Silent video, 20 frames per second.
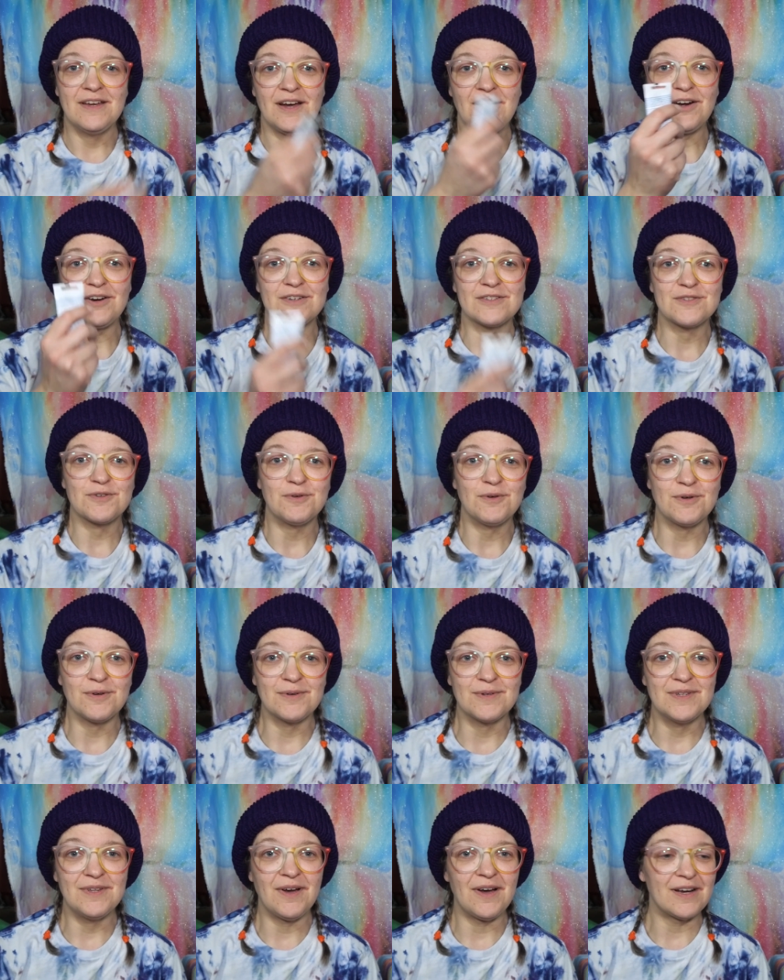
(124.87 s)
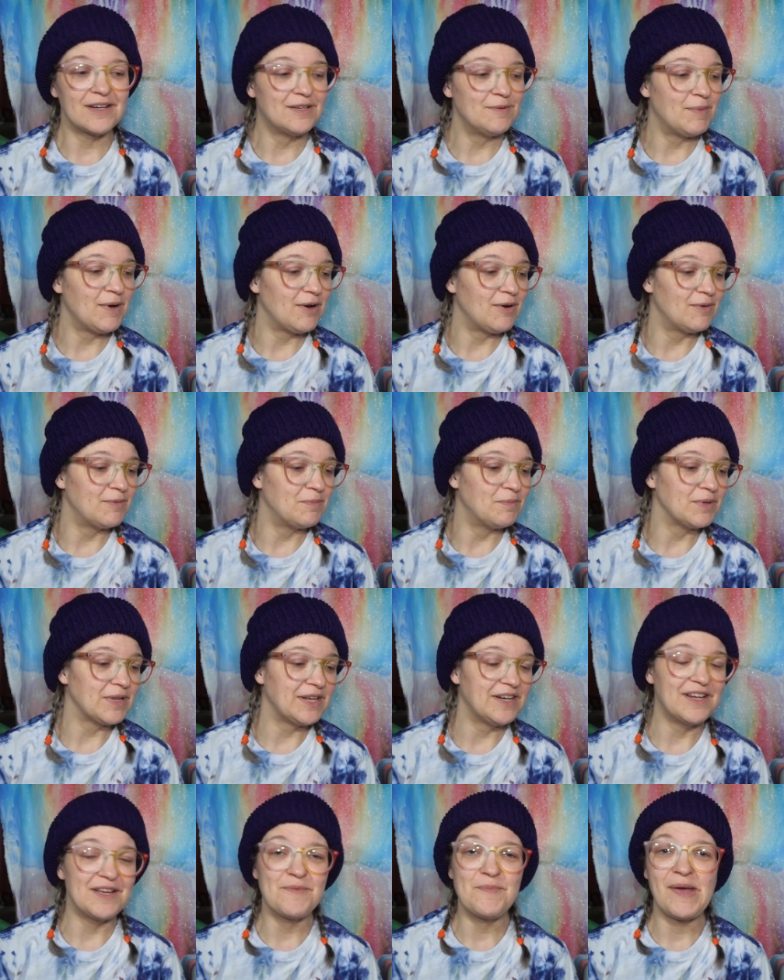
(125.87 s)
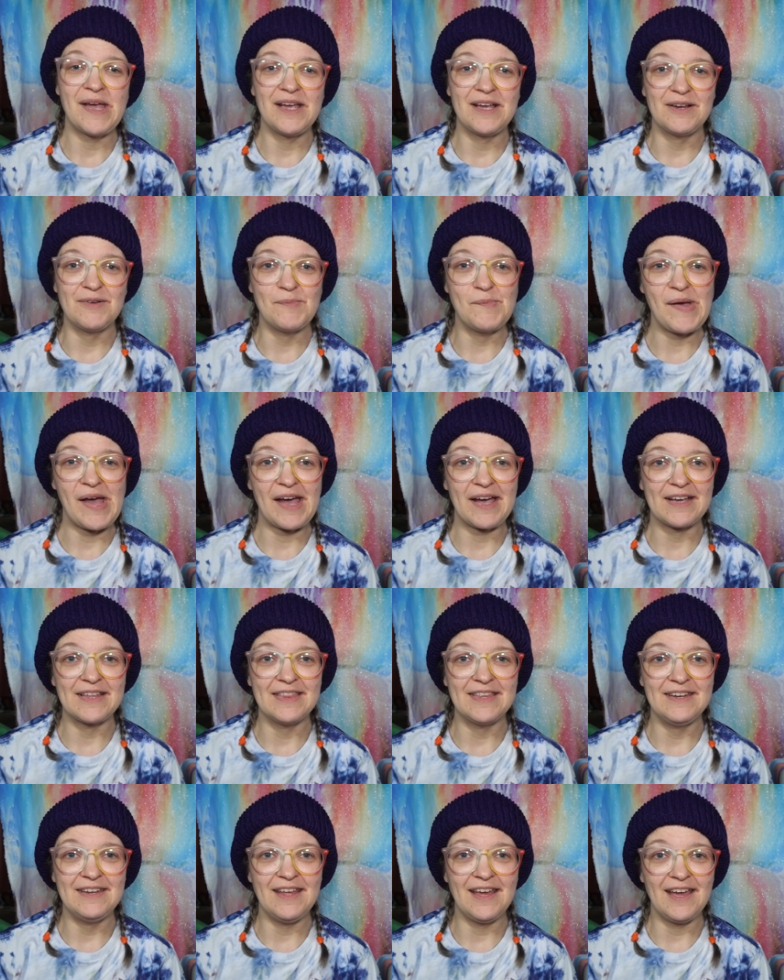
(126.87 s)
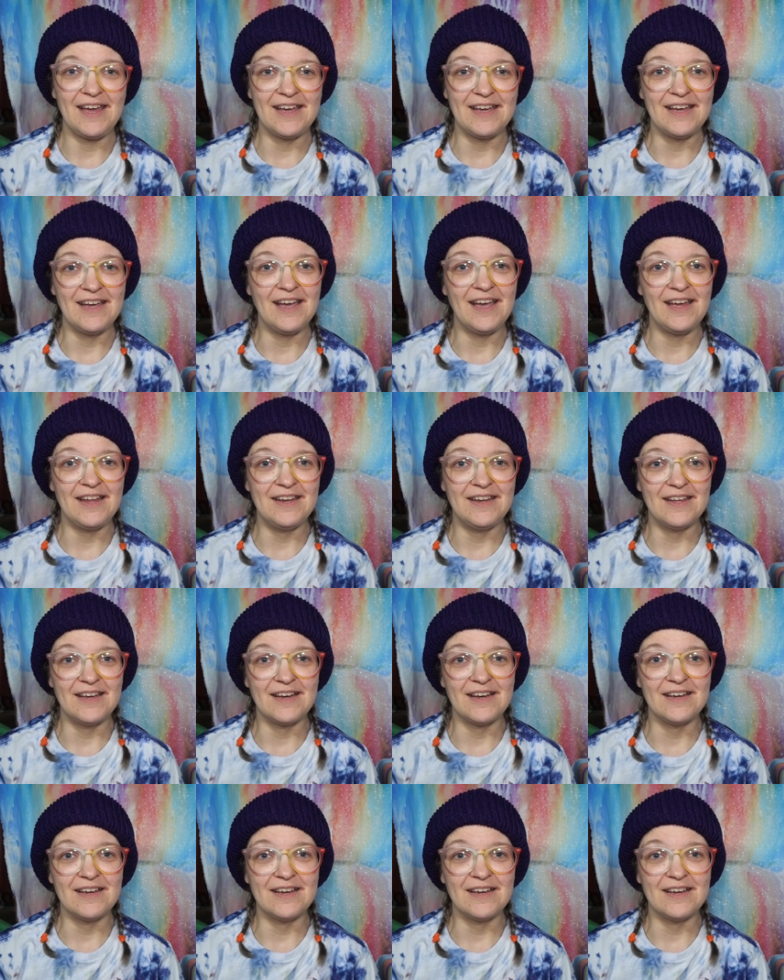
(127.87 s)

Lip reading: art school we talked about blending paint back in the day and